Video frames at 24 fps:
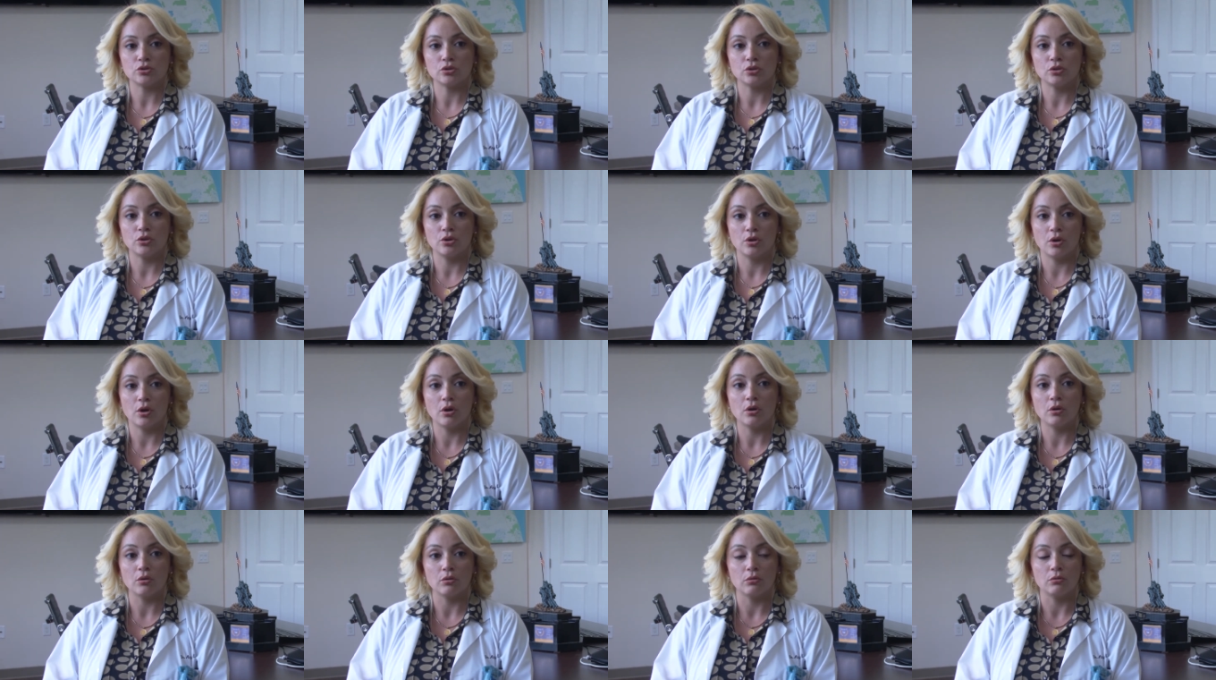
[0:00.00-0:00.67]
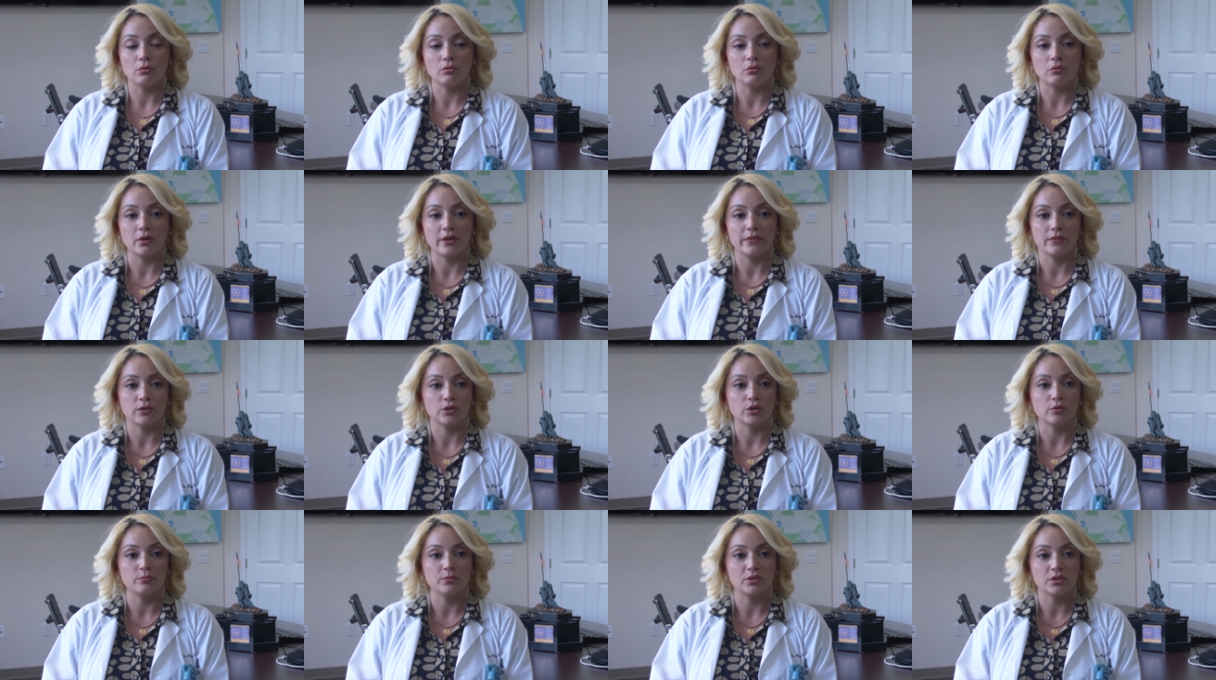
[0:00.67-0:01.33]
to know and
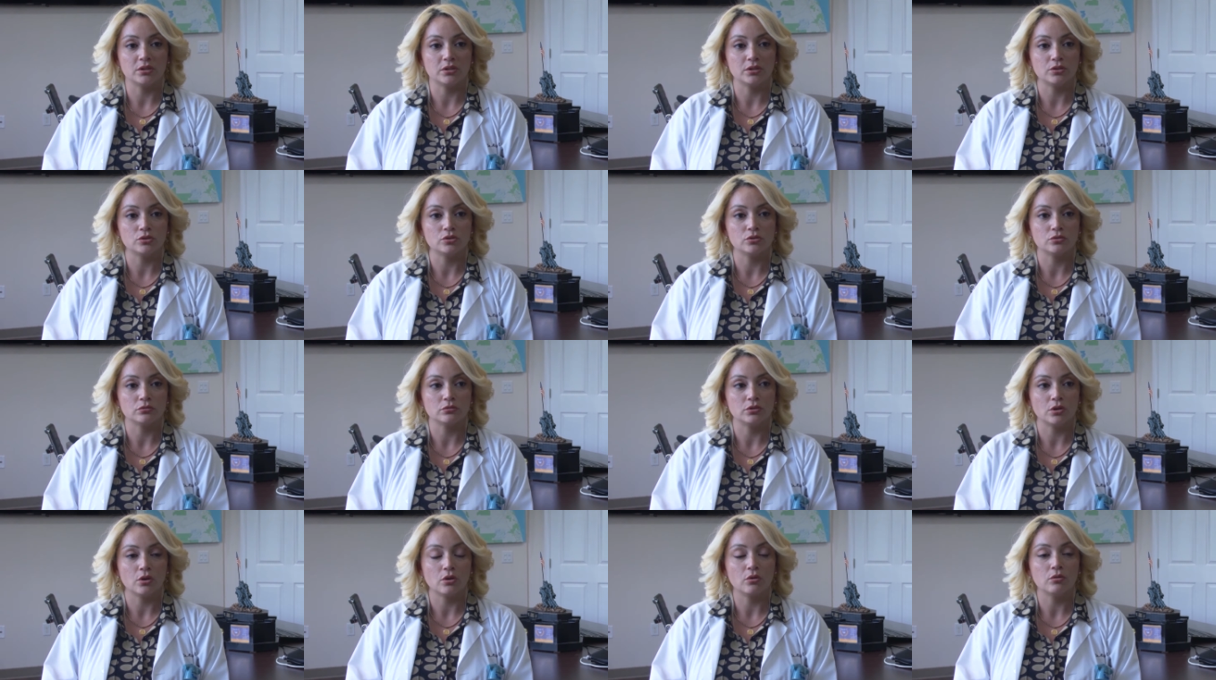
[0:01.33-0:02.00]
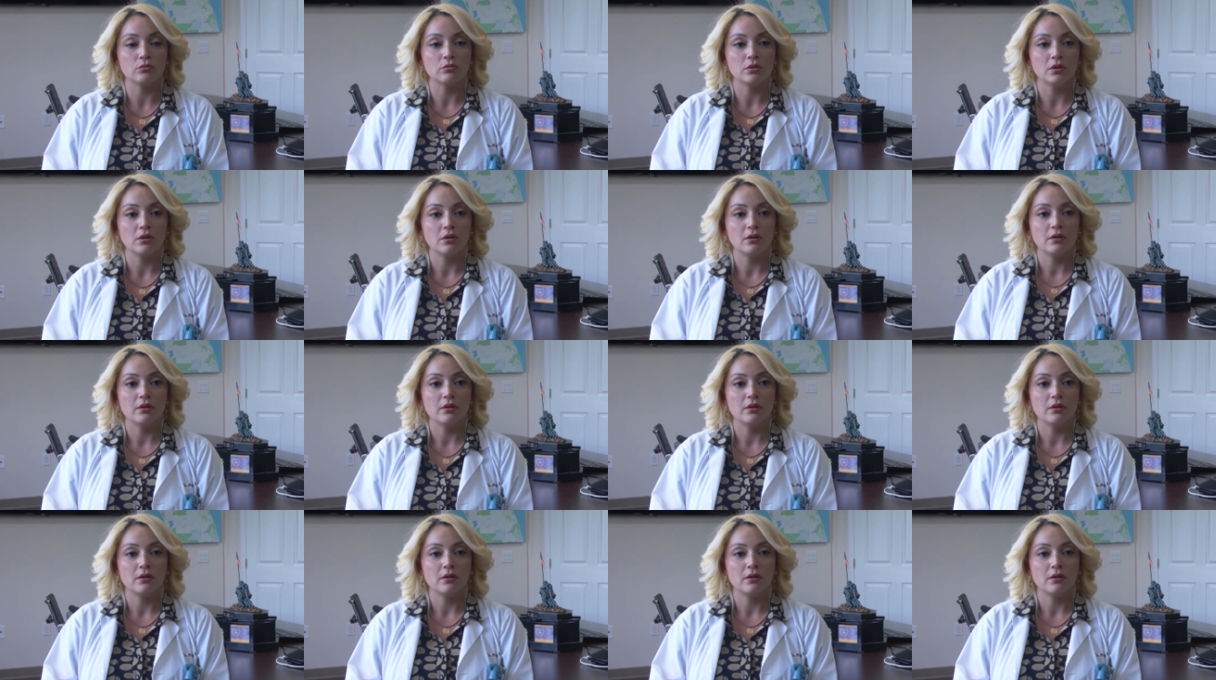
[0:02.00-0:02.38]
the community to know